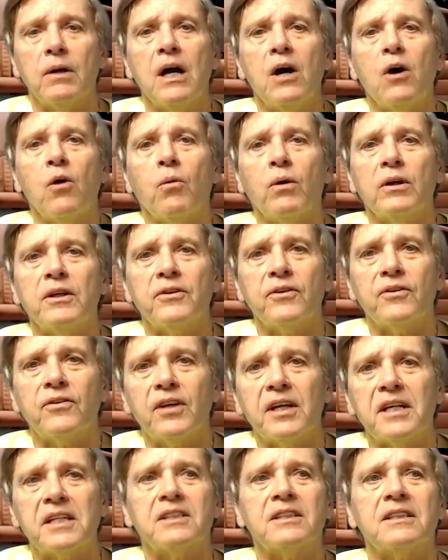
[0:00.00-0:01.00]
One of the
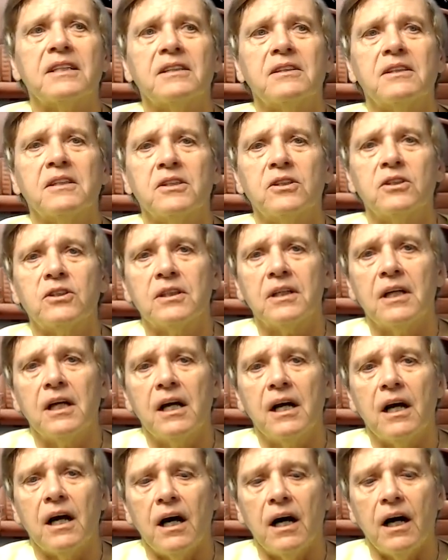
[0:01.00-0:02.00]
things that this
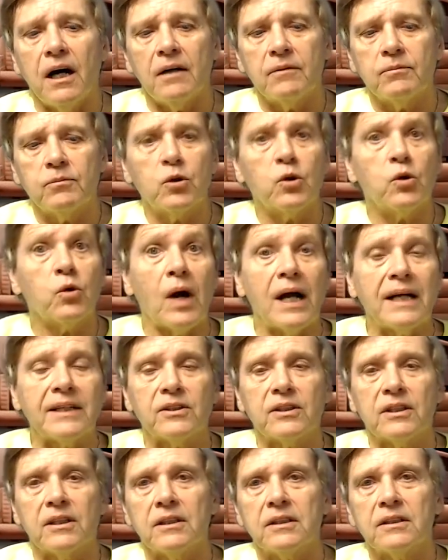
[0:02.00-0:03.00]

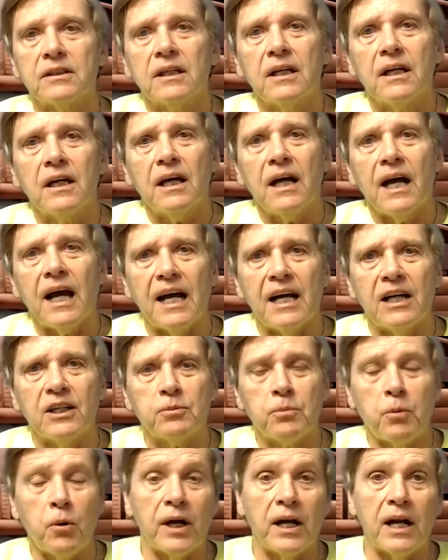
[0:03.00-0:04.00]
crisis has
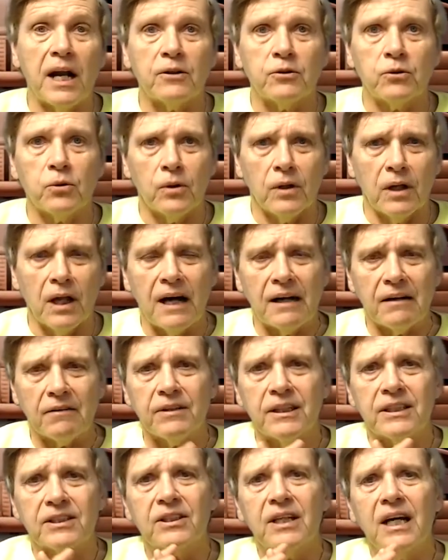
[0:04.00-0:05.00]
pointed out to a lot of
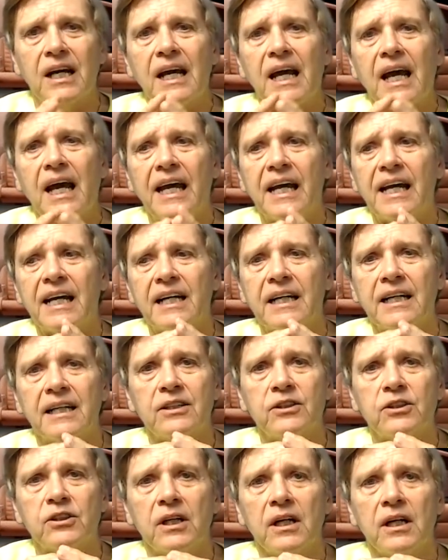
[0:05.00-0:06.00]
us
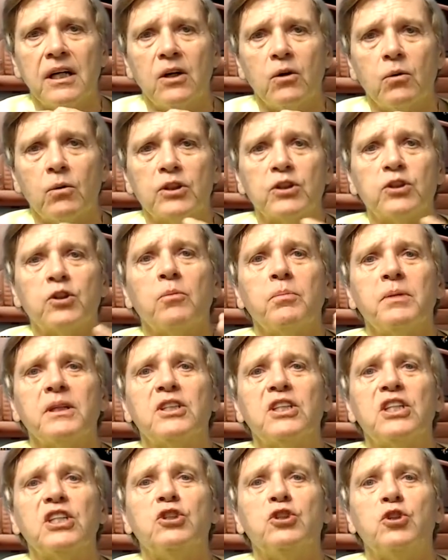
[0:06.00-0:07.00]
is we're so
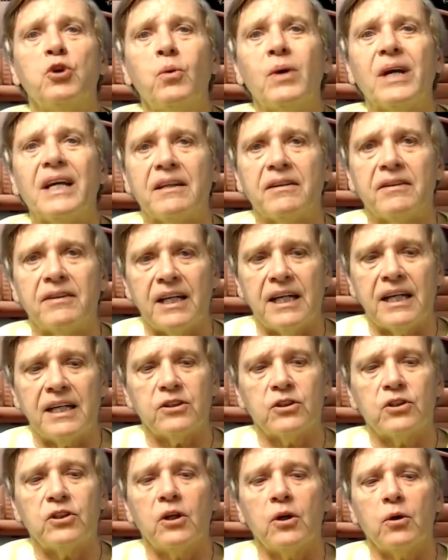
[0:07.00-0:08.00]
busy doing
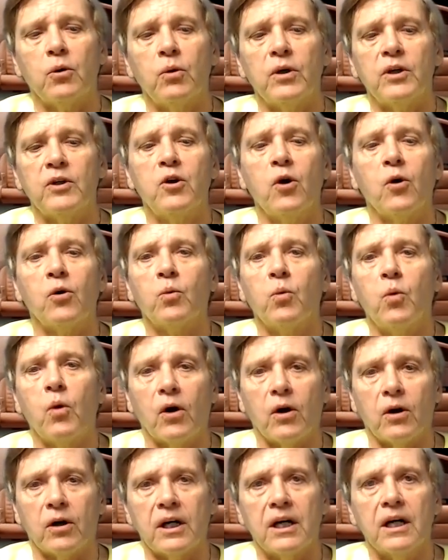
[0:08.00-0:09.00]
things. We go to
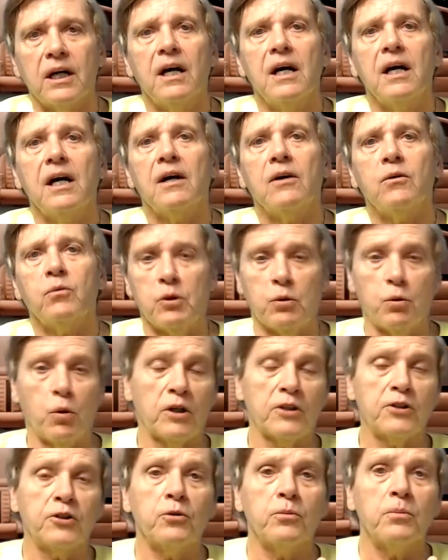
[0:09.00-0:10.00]
work, we
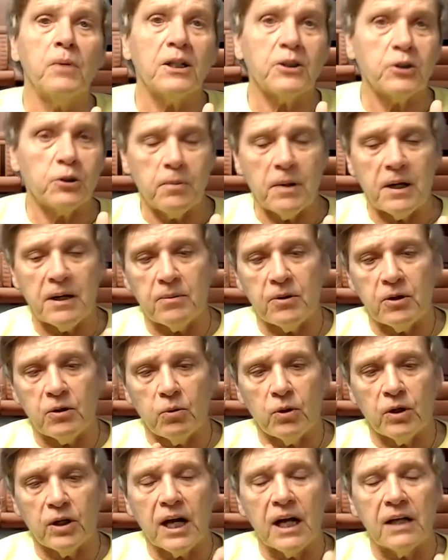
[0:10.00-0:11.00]
work too much, maybe
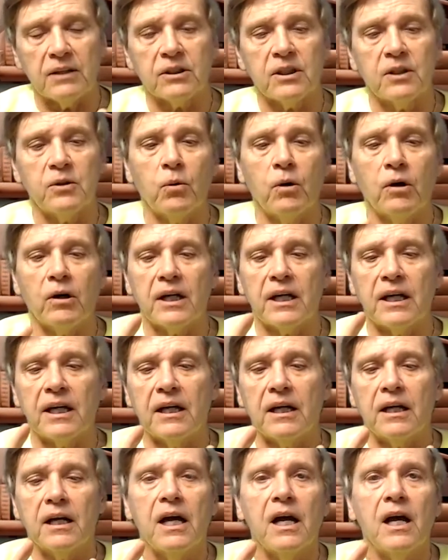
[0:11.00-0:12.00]
we're constantly working,
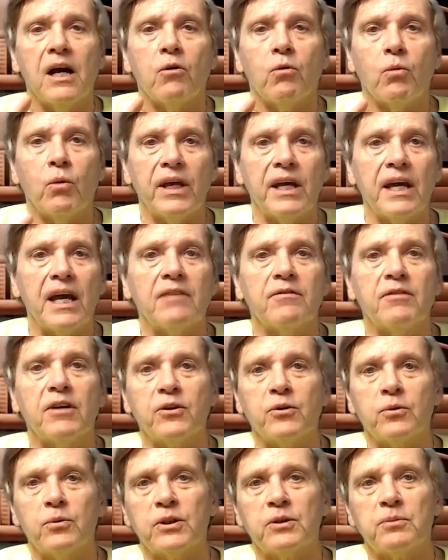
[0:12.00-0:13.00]
we have
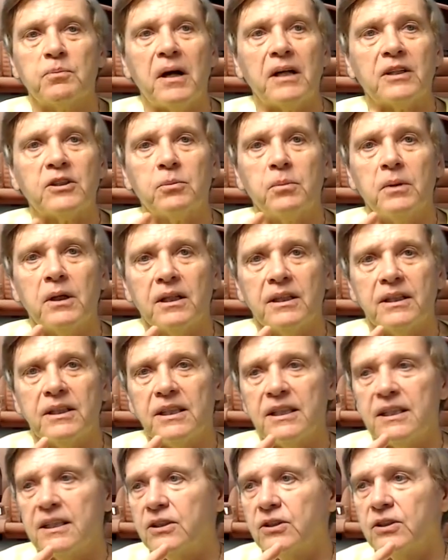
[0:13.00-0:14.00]
other
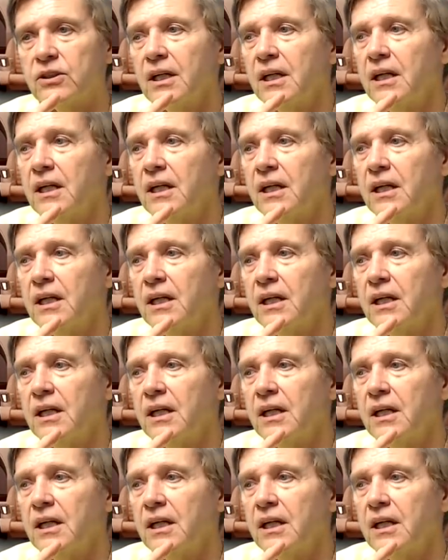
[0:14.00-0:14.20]
responsibilities,